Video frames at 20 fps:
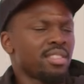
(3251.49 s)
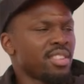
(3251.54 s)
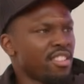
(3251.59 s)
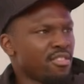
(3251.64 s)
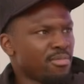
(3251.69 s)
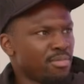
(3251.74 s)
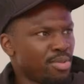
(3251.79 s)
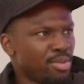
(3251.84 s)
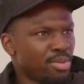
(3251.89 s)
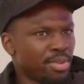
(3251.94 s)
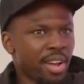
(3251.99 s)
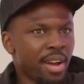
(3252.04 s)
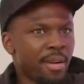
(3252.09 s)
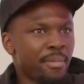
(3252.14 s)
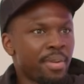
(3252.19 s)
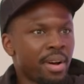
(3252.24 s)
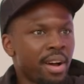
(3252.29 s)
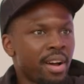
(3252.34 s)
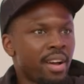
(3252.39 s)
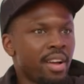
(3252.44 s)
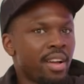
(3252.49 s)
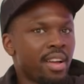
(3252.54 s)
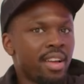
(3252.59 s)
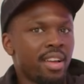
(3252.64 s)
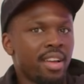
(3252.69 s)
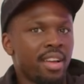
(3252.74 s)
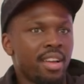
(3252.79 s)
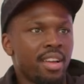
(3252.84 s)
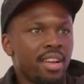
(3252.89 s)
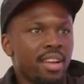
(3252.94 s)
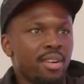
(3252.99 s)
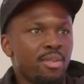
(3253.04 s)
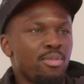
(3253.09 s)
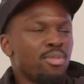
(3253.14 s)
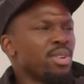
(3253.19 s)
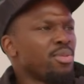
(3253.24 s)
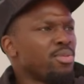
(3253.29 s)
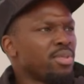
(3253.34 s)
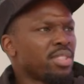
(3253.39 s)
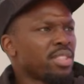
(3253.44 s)
So I've pulled up, but
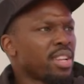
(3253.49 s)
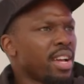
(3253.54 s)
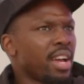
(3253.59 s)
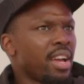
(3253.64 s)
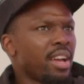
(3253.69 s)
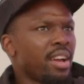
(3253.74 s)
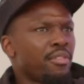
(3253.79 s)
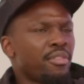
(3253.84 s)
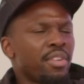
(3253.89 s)
we was like